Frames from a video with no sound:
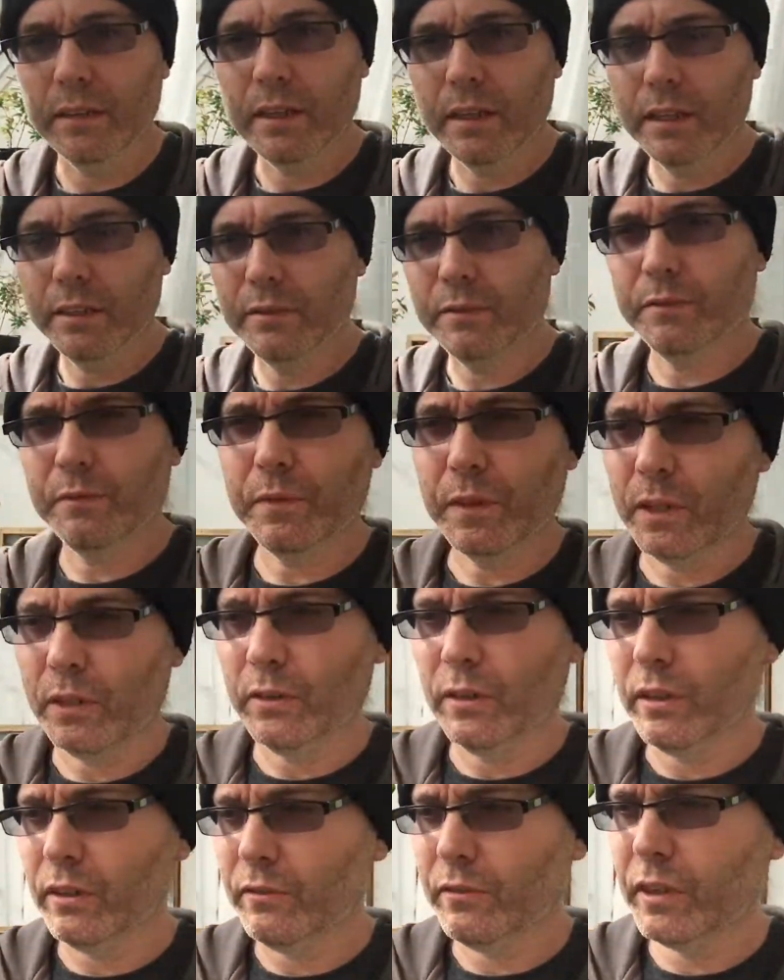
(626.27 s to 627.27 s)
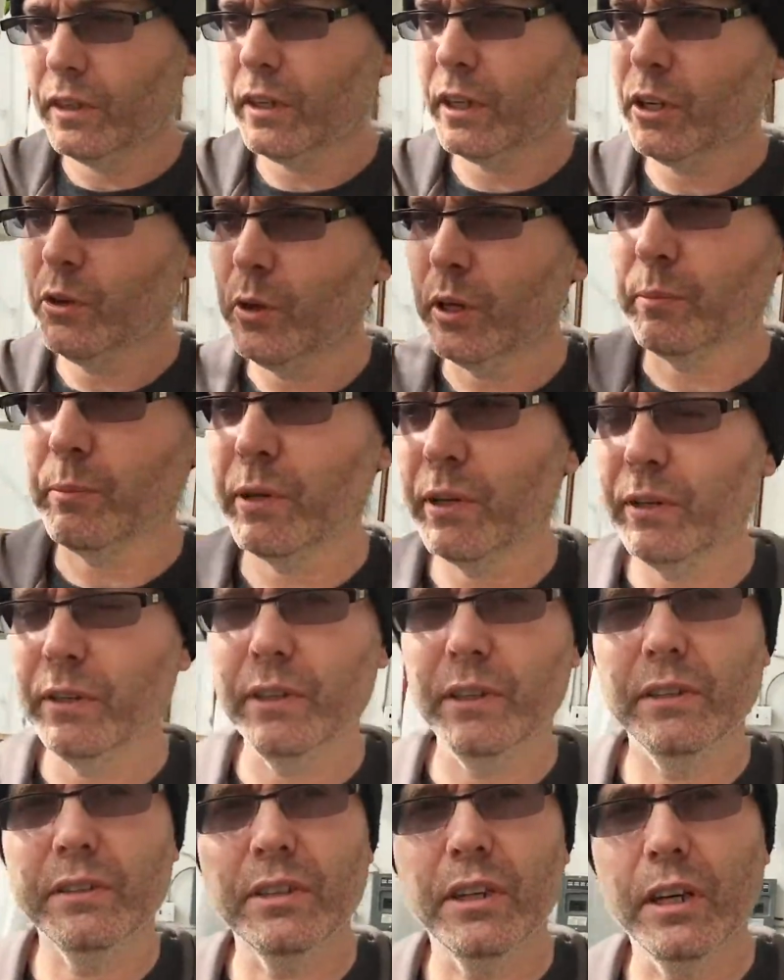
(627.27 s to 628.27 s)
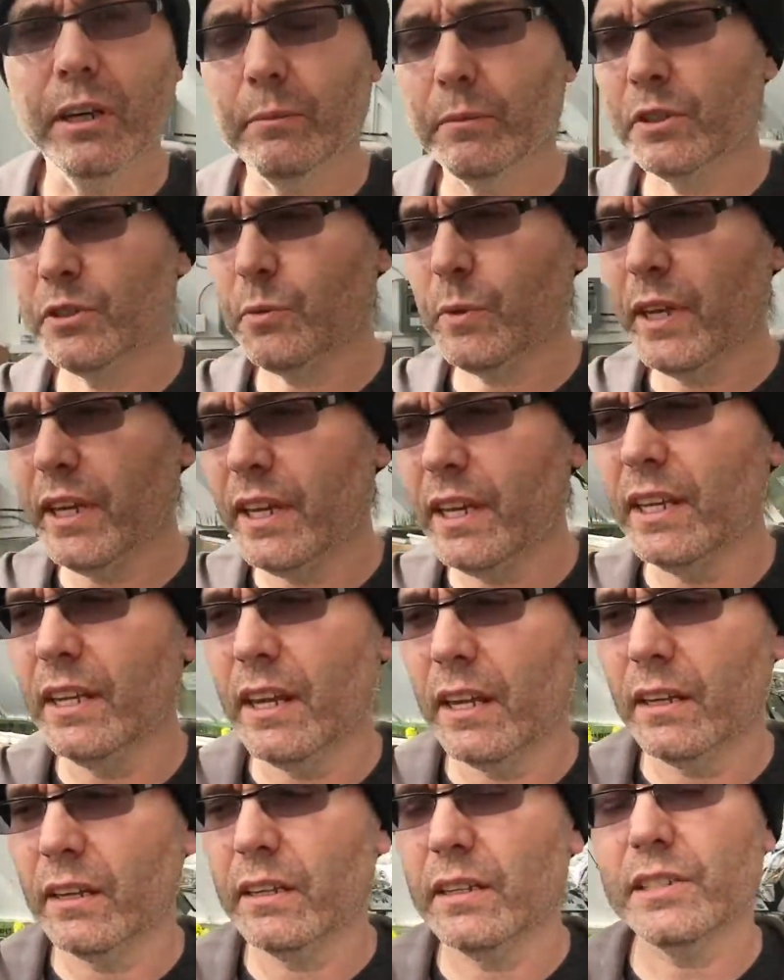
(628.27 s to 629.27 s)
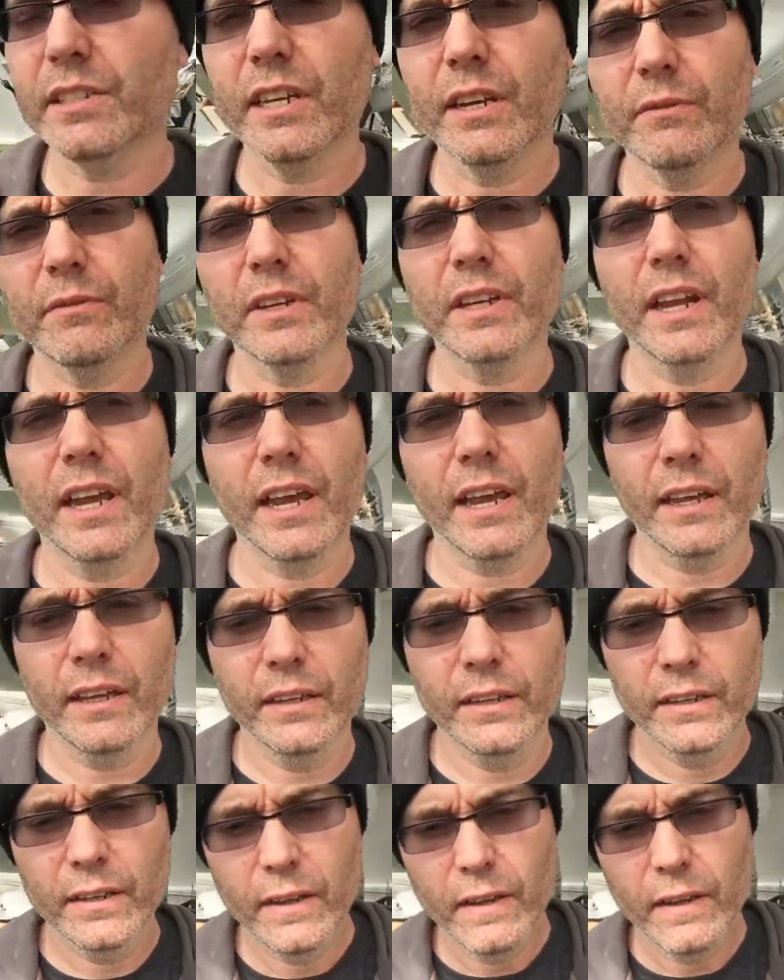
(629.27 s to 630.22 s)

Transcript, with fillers: kind of you know in a very quick period of time because we eat out of this every day